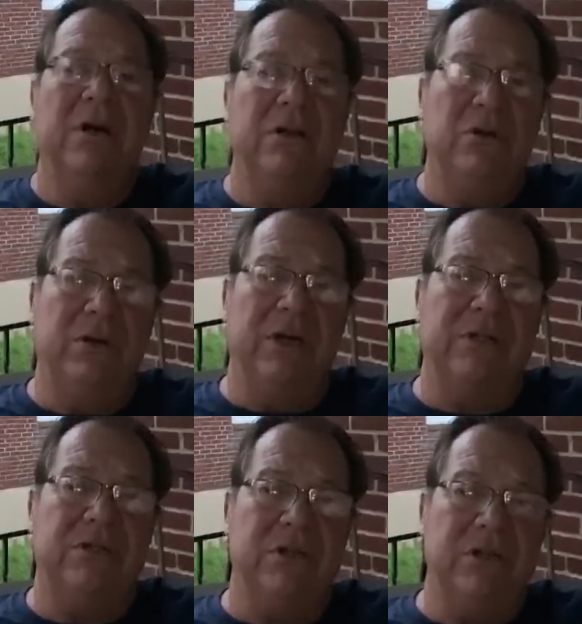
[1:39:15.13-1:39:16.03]
you get
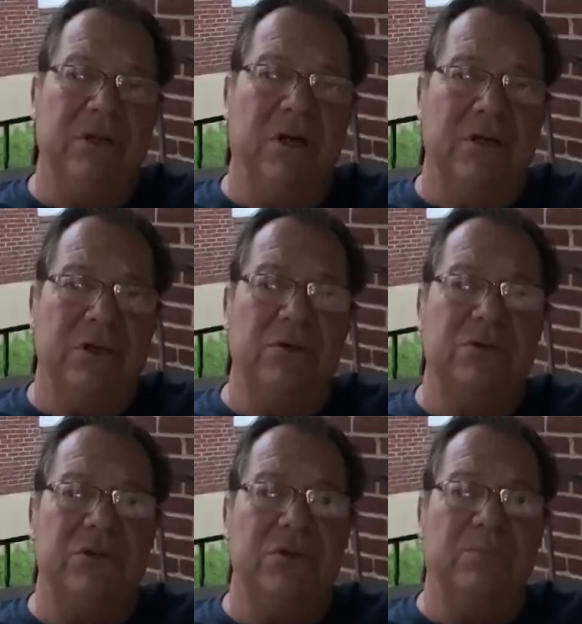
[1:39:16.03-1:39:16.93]
the
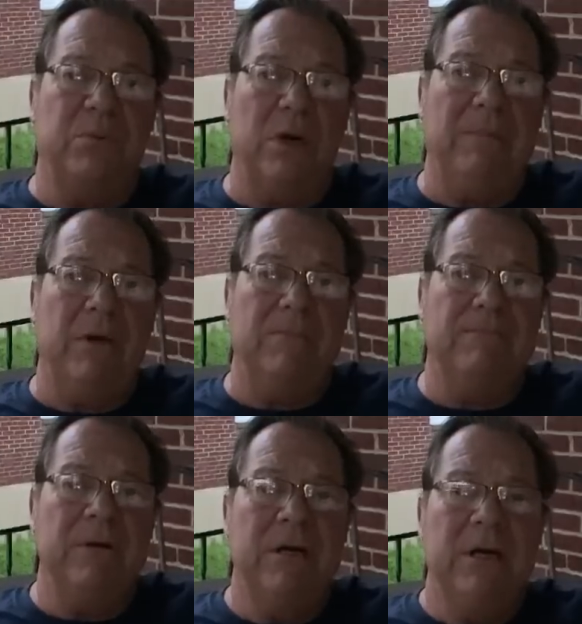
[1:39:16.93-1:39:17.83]
YouTube Premium,
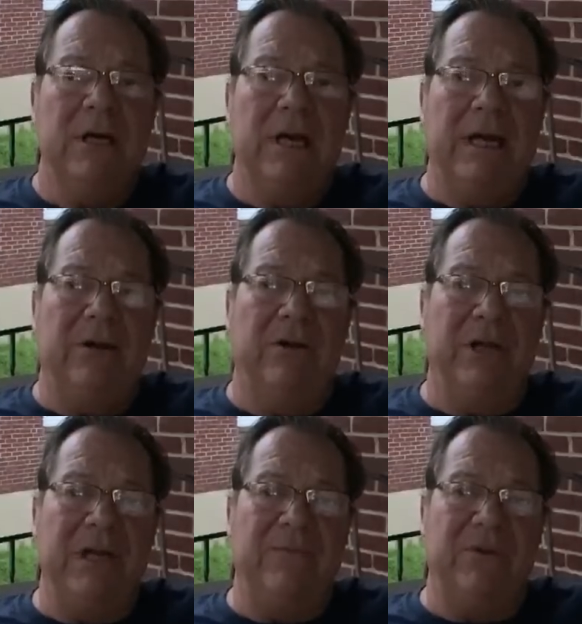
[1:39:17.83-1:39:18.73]
it'll
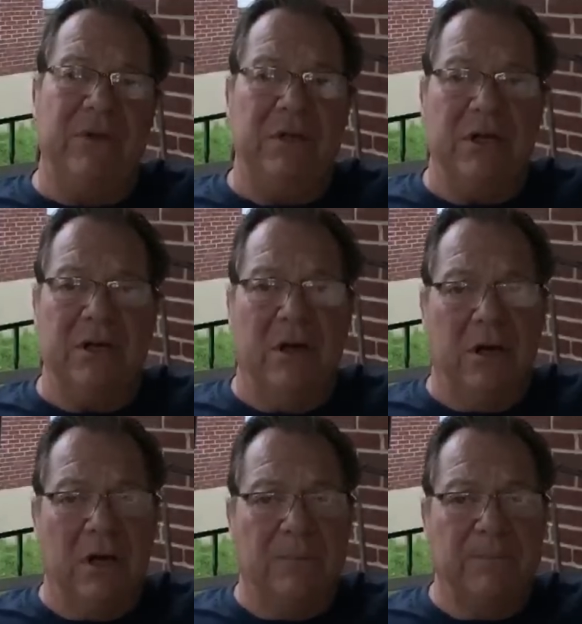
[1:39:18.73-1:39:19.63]
even
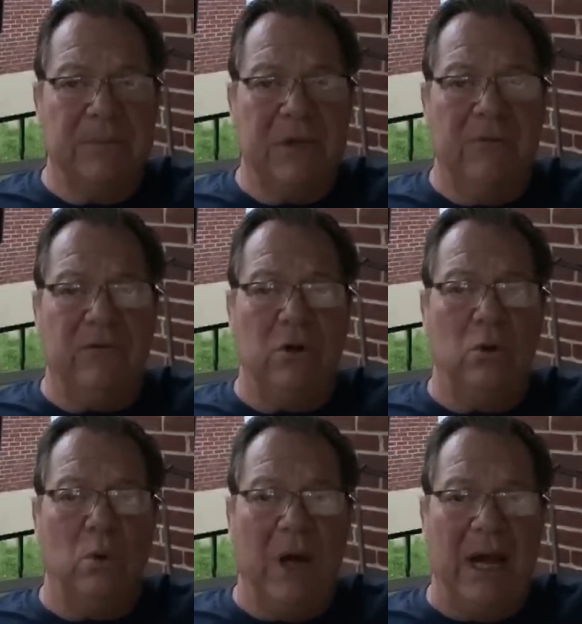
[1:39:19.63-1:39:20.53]
give
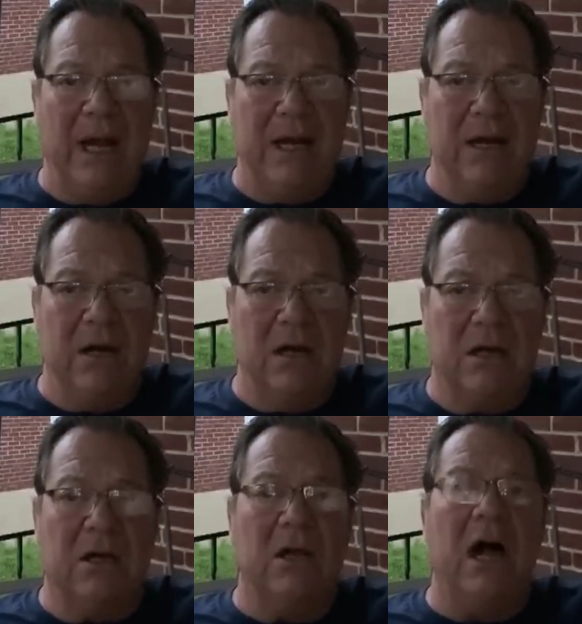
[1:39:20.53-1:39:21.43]
you a
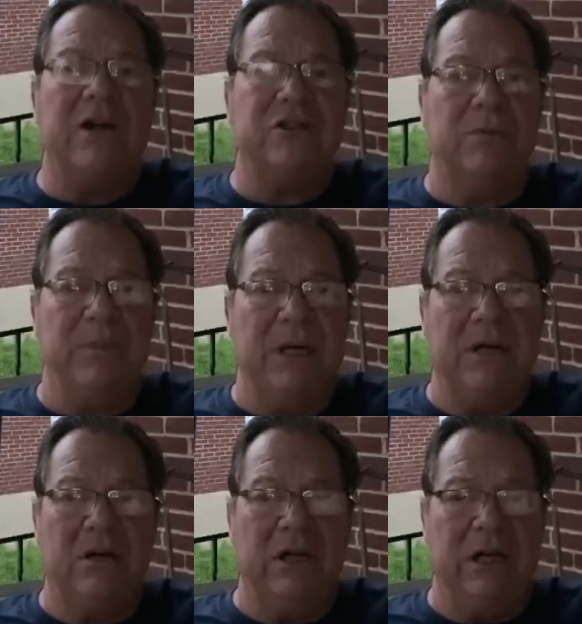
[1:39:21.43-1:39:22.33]
colostomy
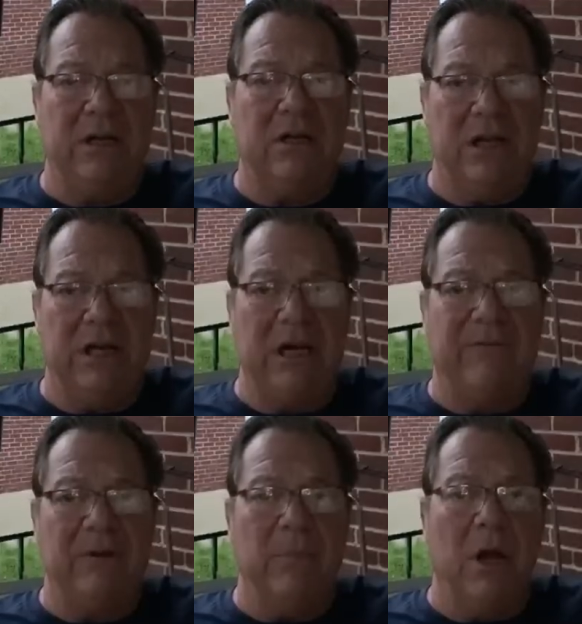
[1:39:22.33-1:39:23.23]
cleaning
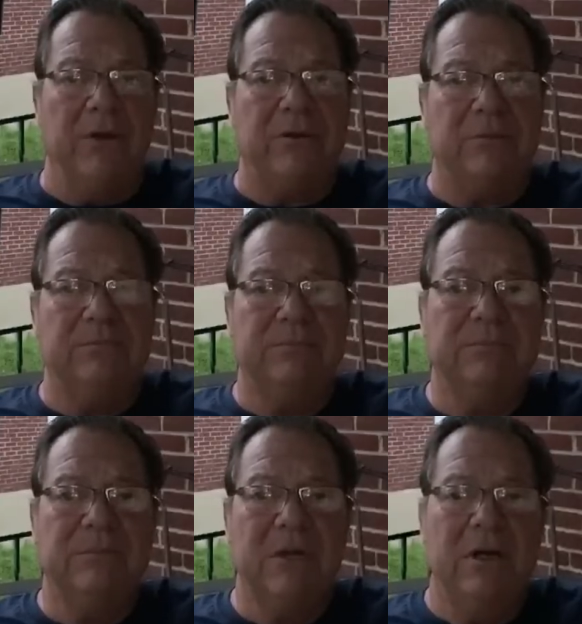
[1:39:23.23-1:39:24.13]
every month.
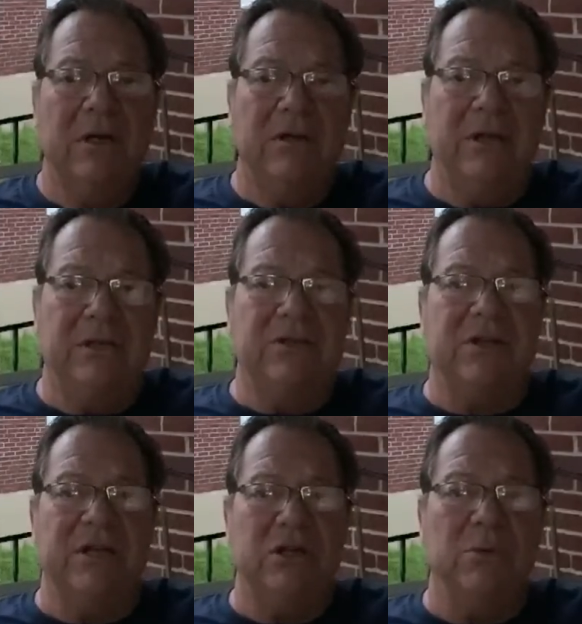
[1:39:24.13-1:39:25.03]
I think they
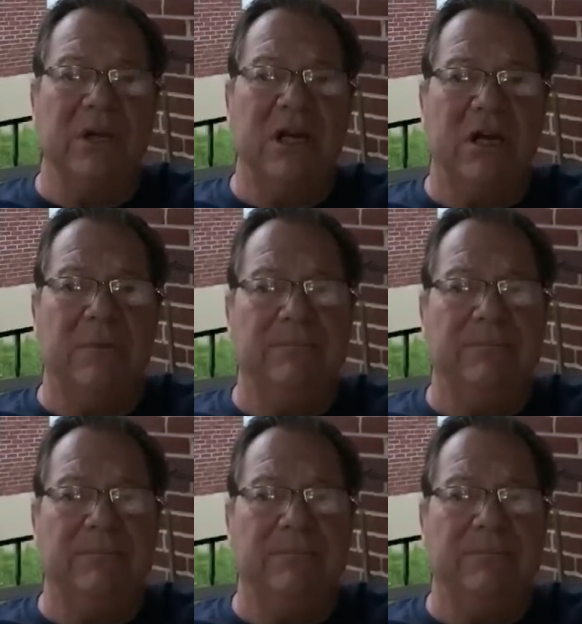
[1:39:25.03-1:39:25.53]
send you a kit.